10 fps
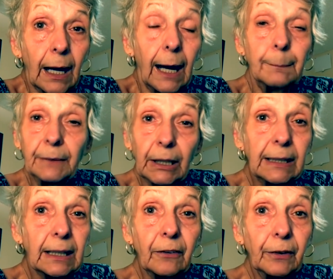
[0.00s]
I'm going
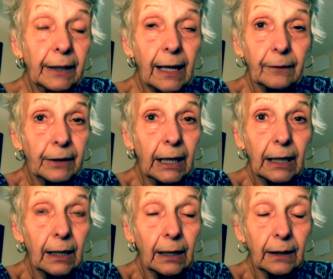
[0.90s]
to definitely have to
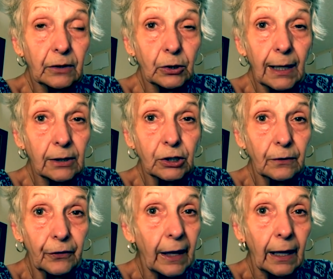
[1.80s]
get an
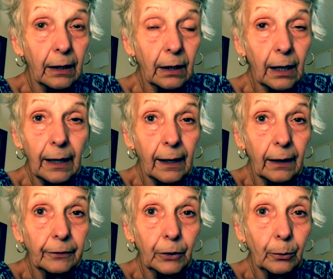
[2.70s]
extraction fan. I
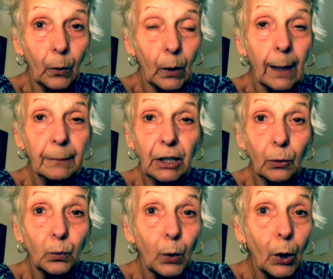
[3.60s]
have to, or I'm going
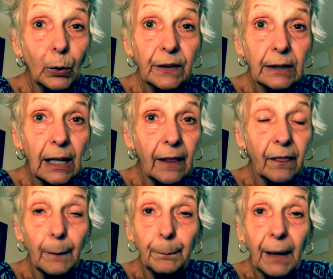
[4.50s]
to roast
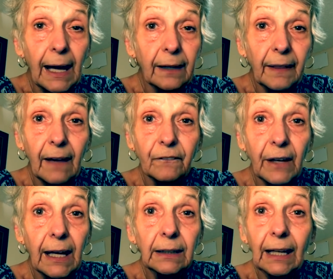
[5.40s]
in the back of that
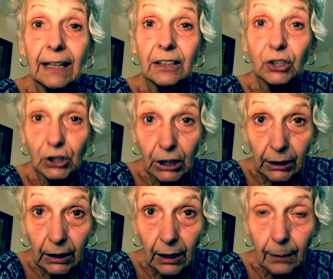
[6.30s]
van like a
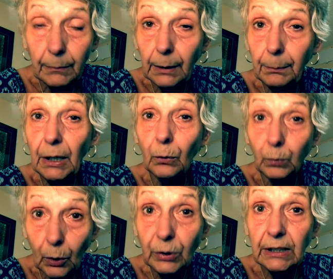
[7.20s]
chicken. I'm going to be a
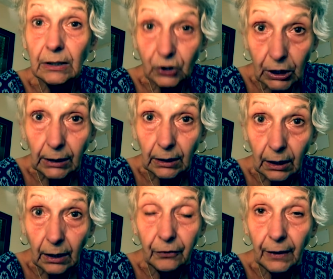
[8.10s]
roasted
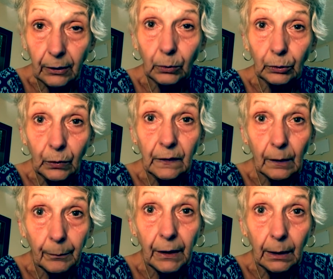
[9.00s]
chicken if I don't do
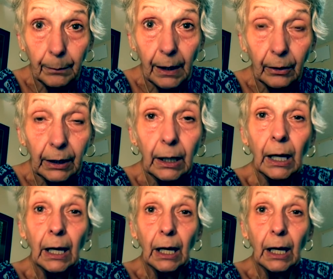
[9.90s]
something about it